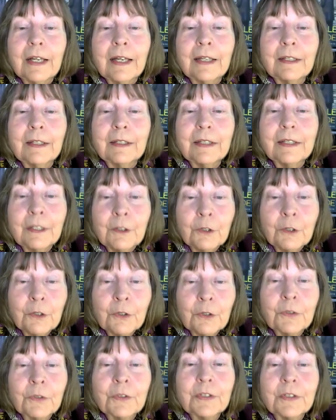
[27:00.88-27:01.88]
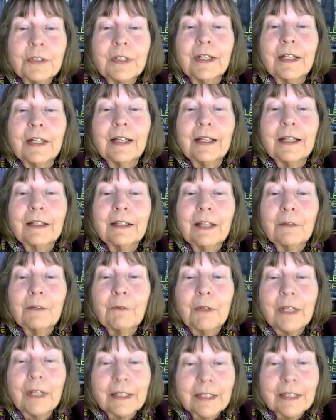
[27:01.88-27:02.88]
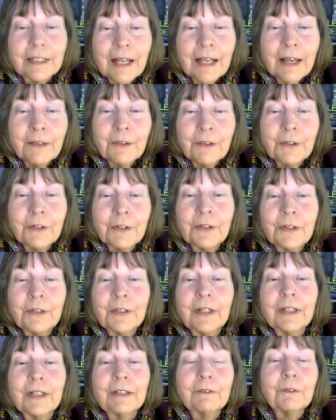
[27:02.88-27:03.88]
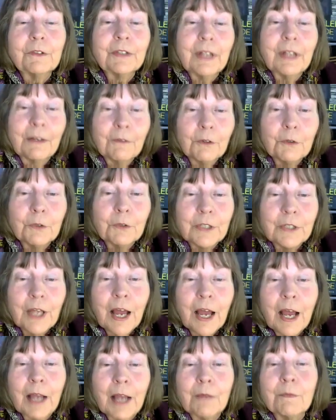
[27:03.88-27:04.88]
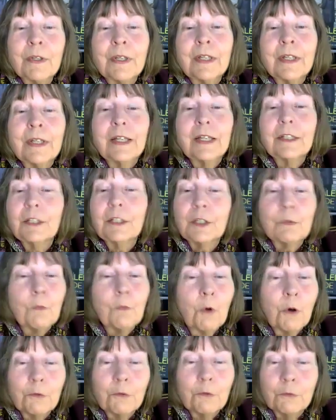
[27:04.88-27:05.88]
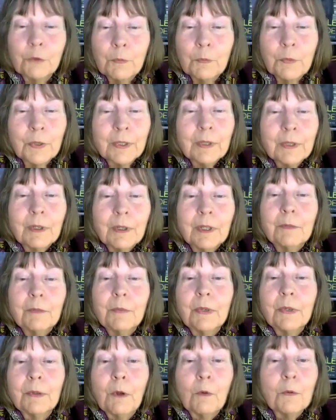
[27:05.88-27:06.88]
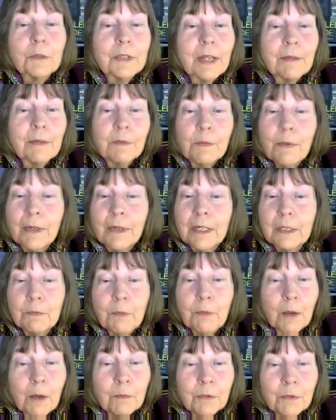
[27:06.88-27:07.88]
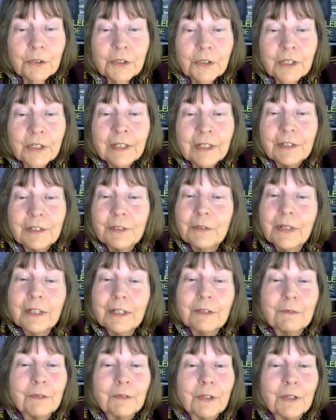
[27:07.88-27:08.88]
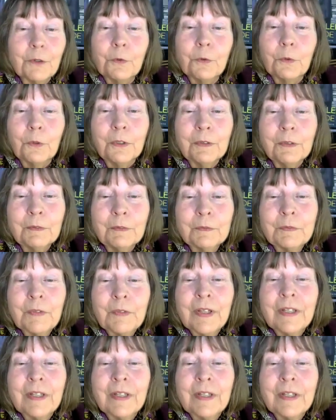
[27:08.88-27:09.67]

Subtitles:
and dinners, and then we get together and just have a good time. It's a small group, but almost everybody's published in it, so that's really cool